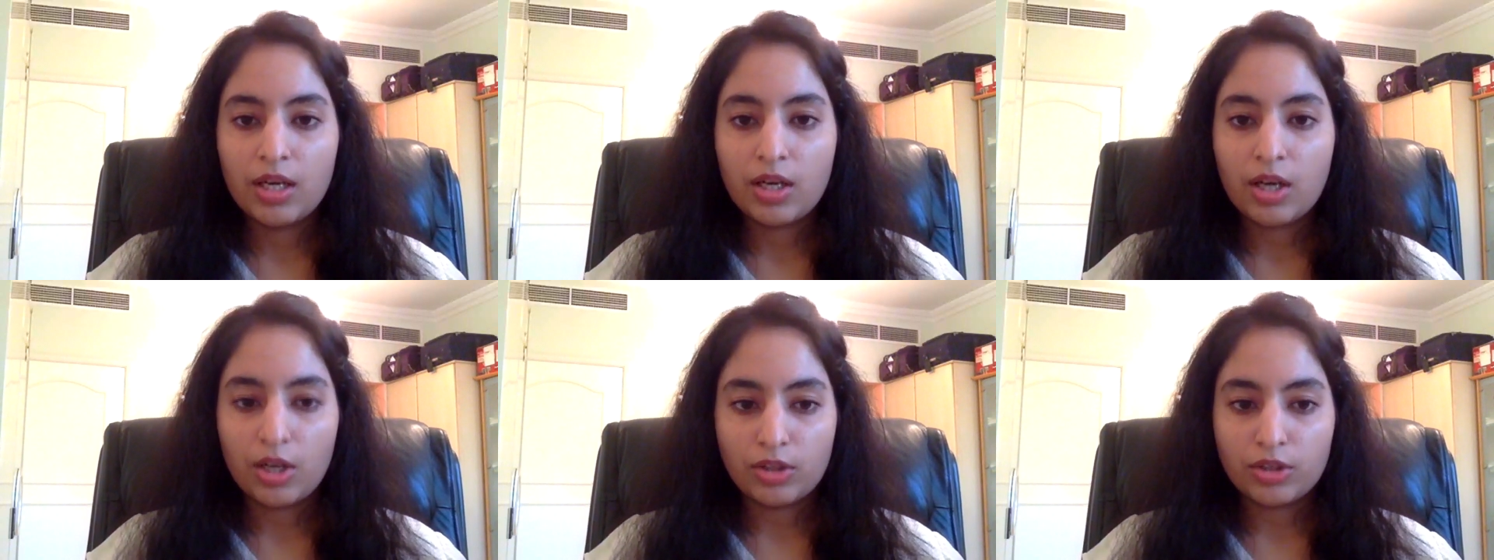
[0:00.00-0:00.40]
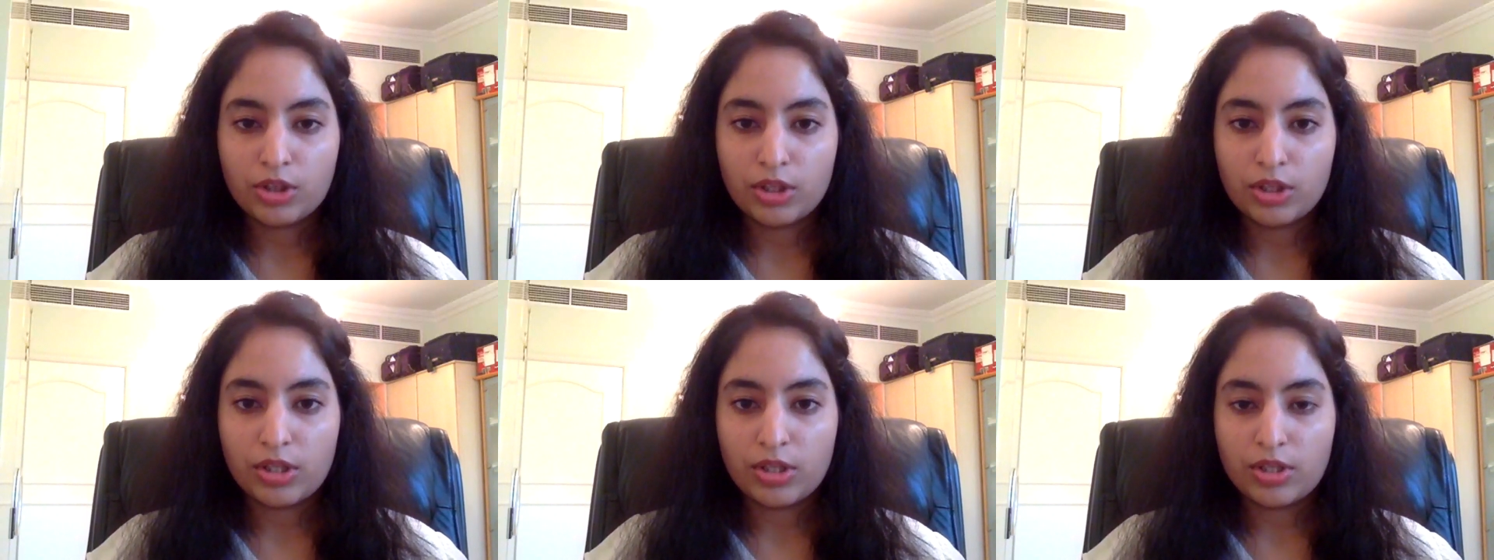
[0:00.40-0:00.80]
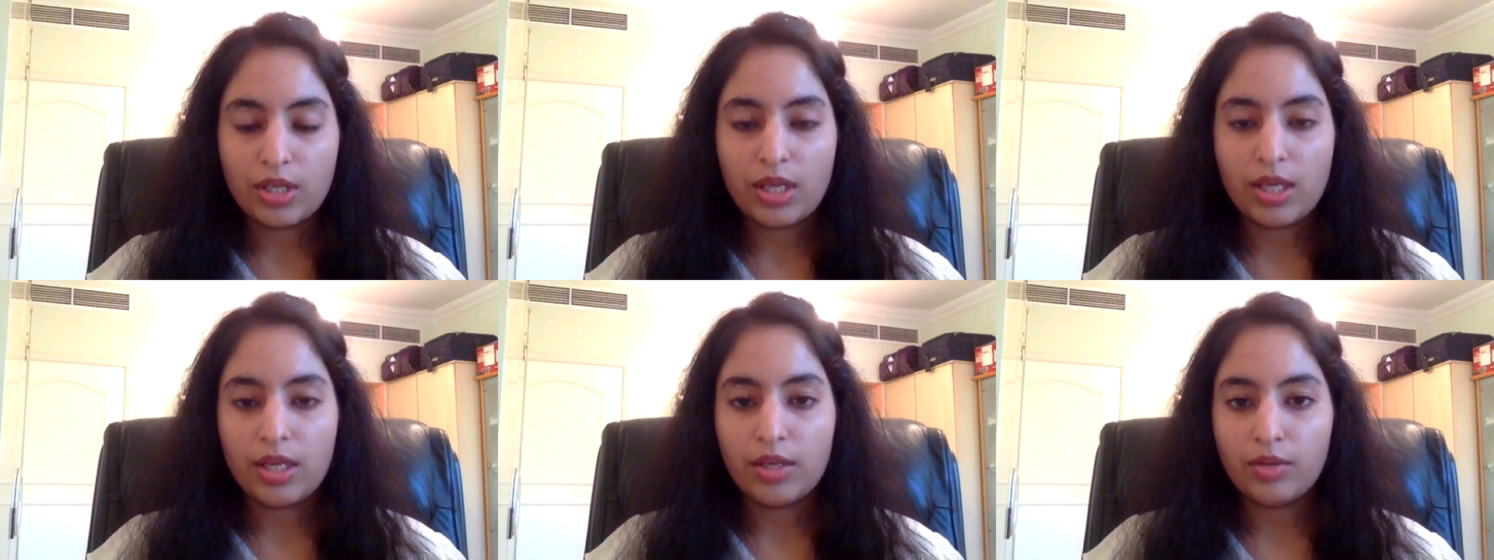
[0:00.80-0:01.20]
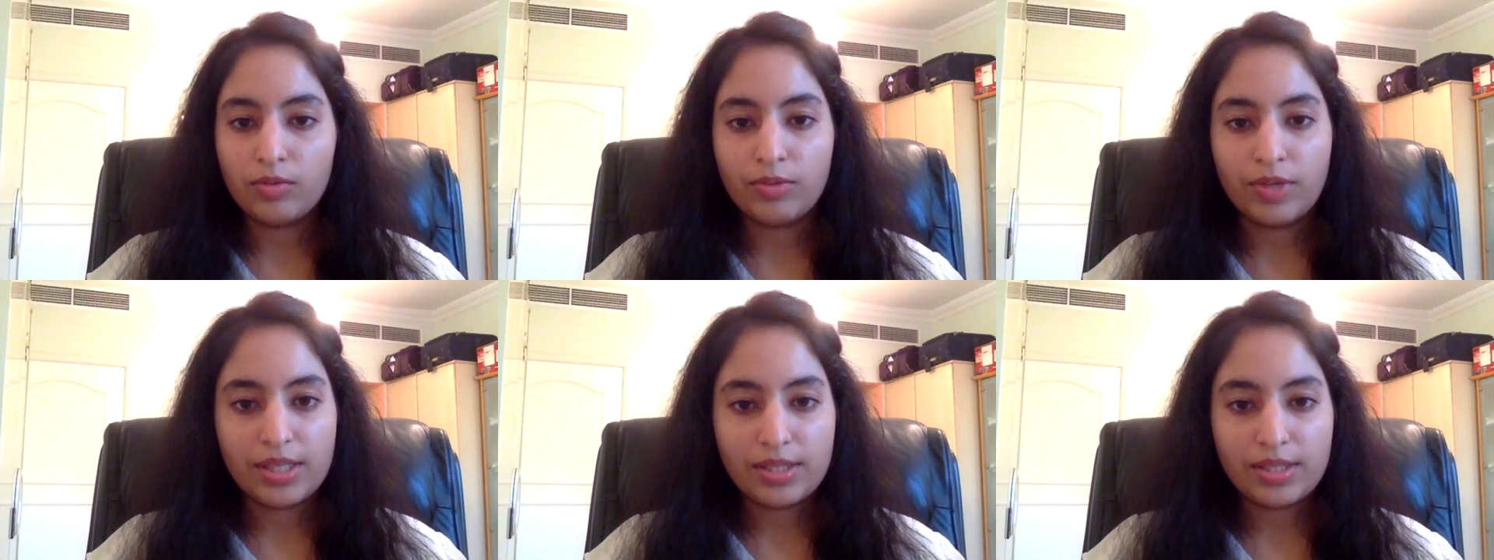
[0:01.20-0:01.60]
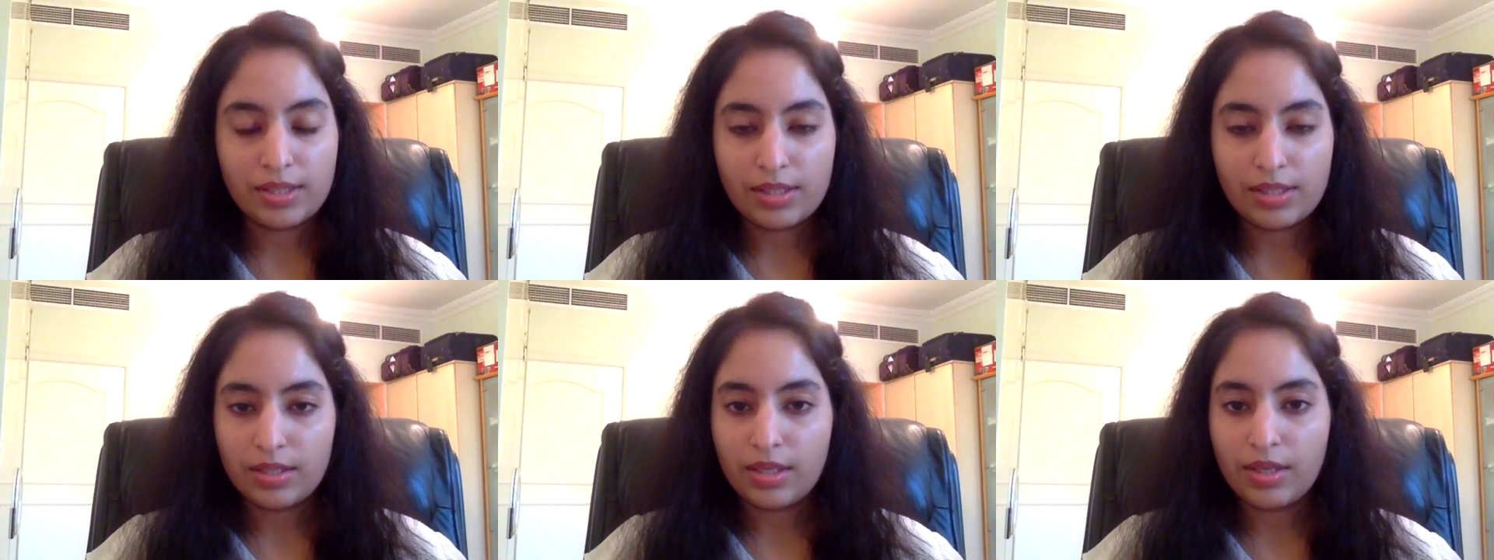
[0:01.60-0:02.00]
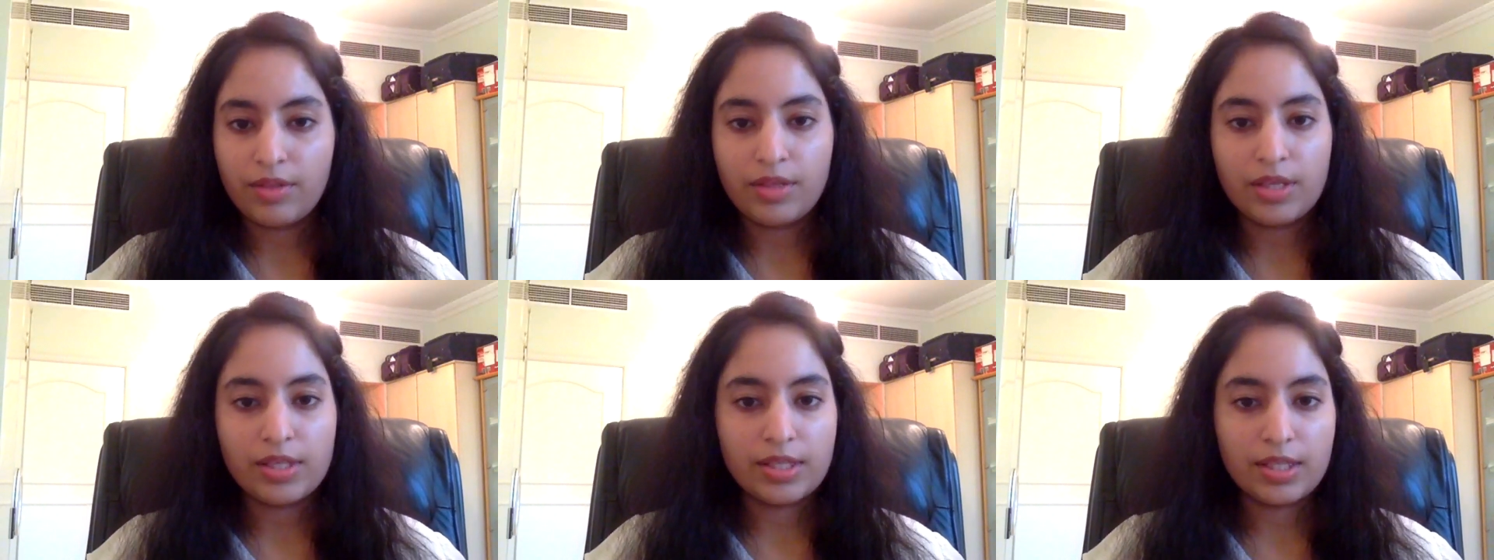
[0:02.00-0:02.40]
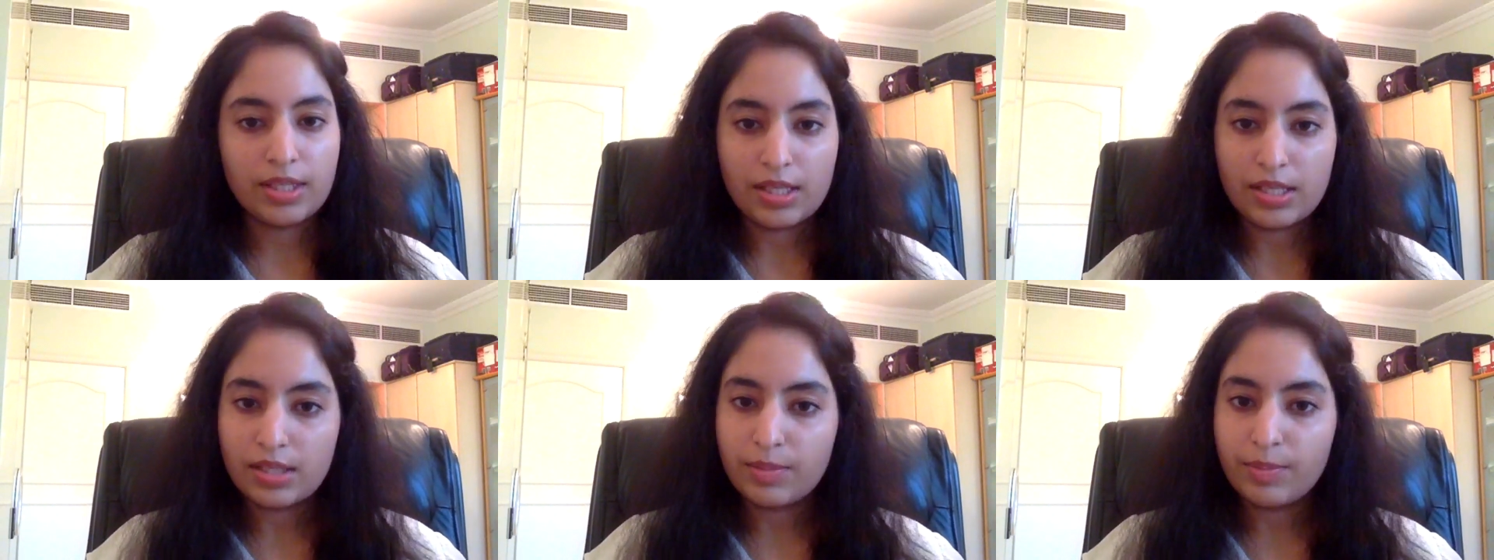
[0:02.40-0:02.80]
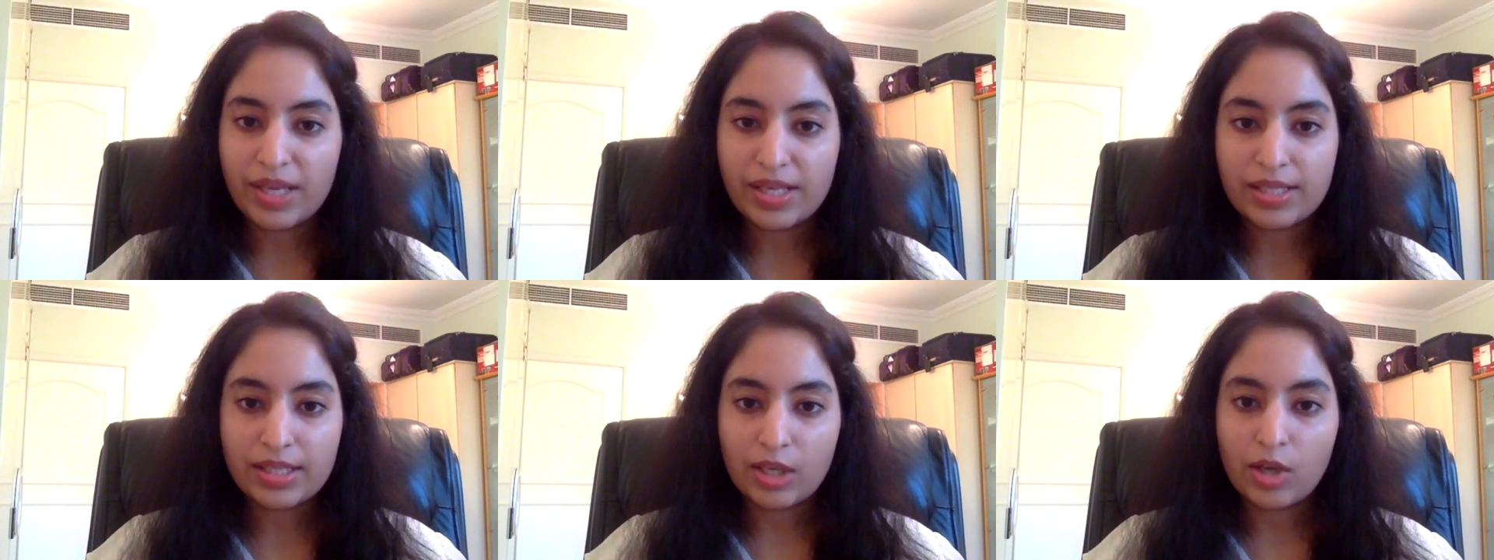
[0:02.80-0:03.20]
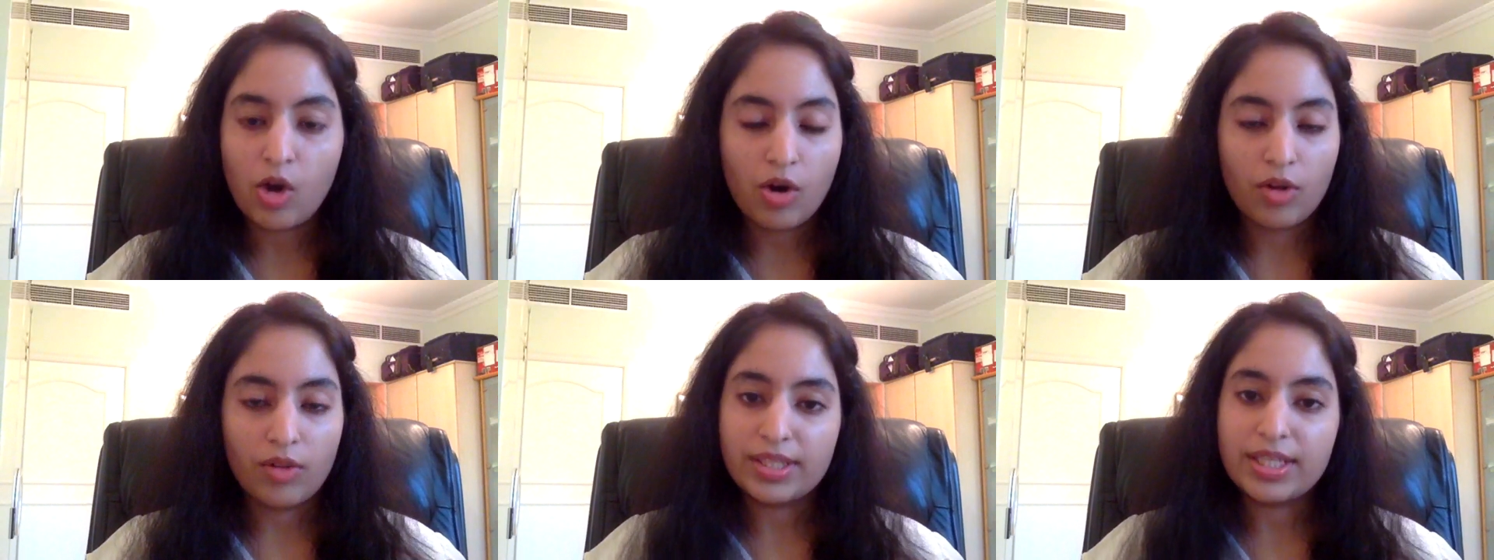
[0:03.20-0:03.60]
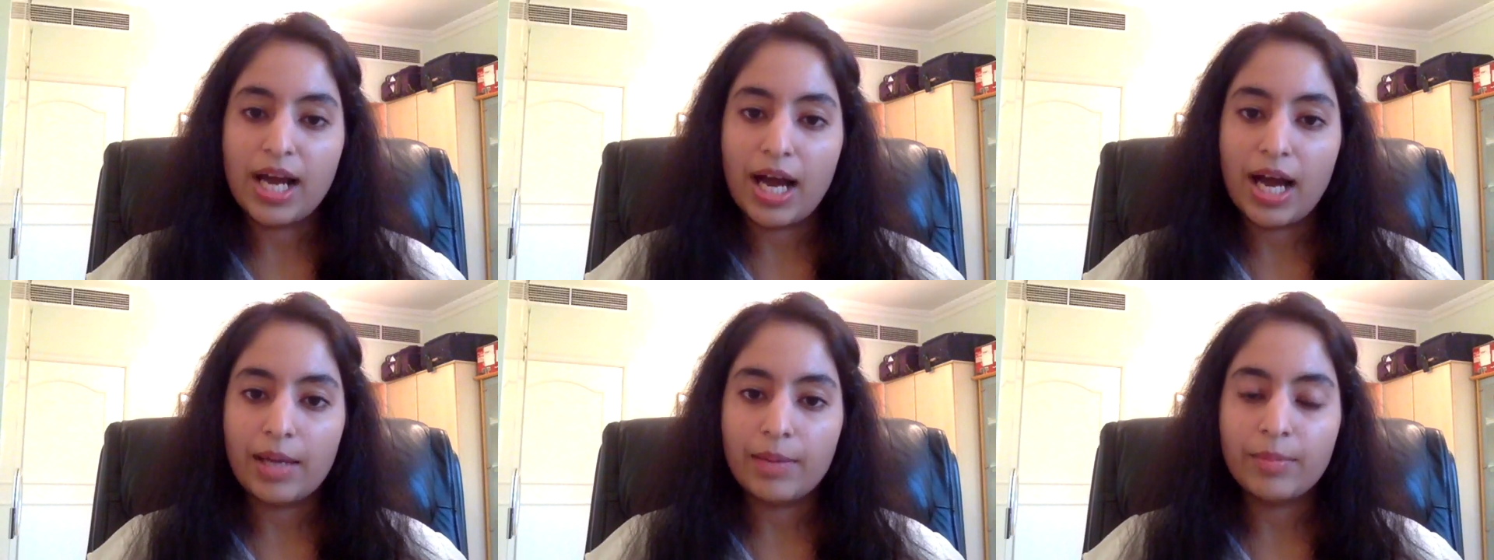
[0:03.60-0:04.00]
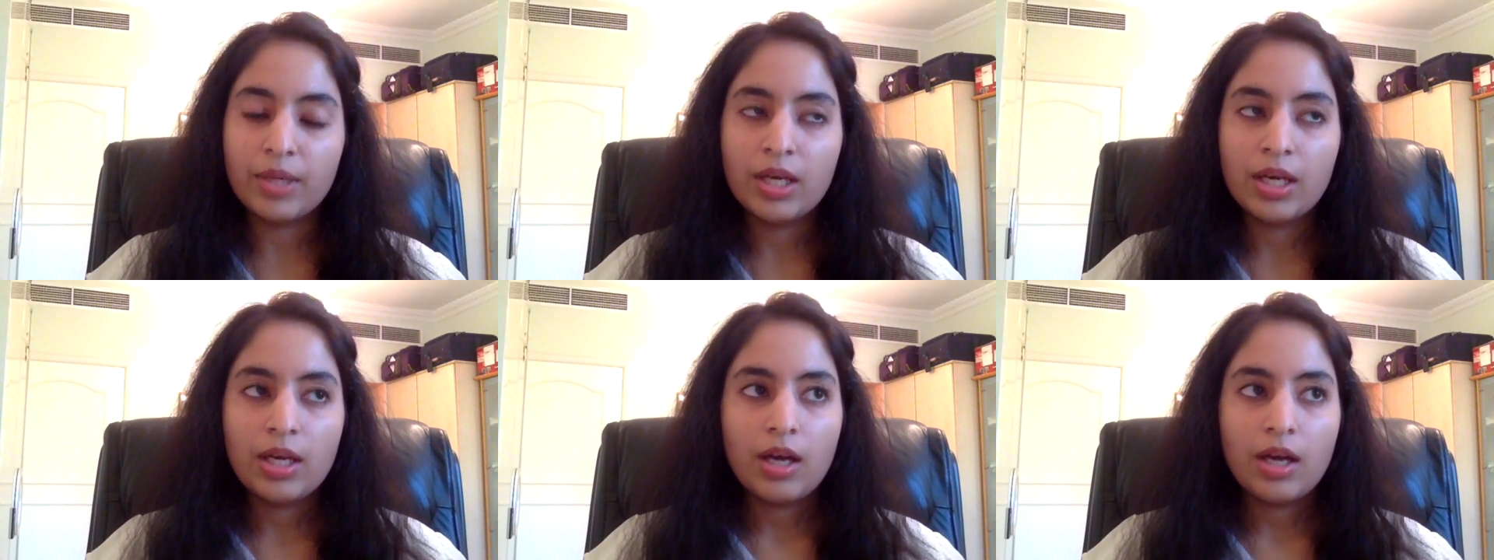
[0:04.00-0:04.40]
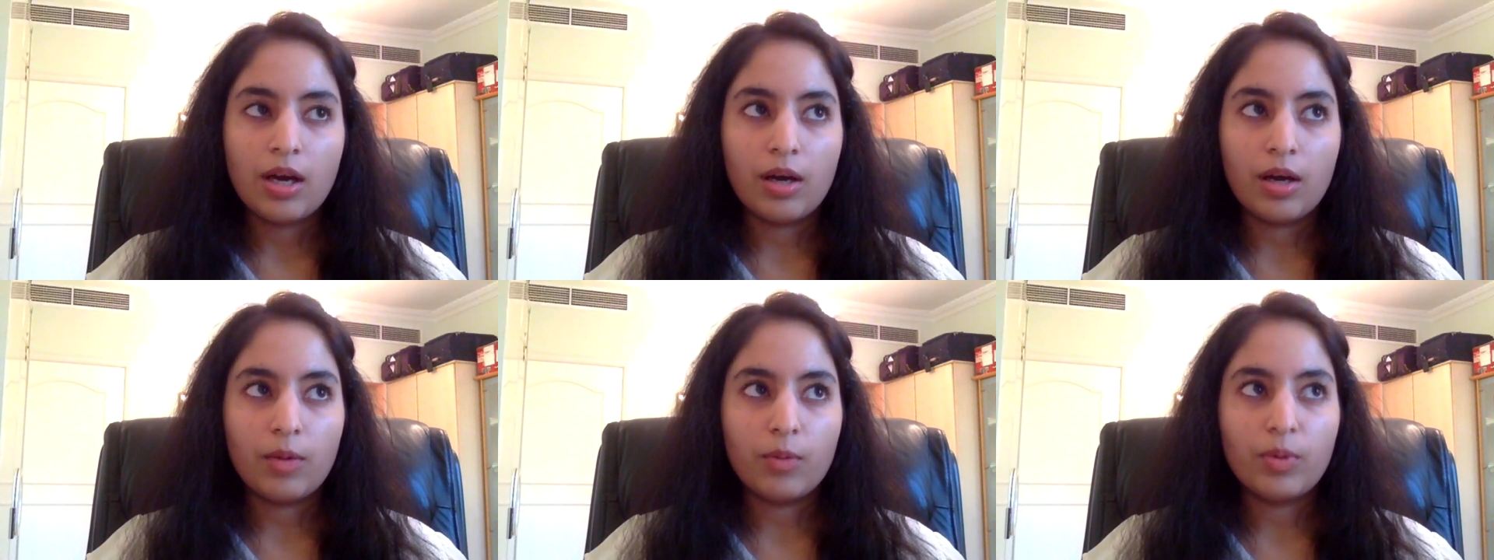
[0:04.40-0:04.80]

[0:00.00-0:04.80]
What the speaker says: cultures and races and ethnicities mixing all the time. I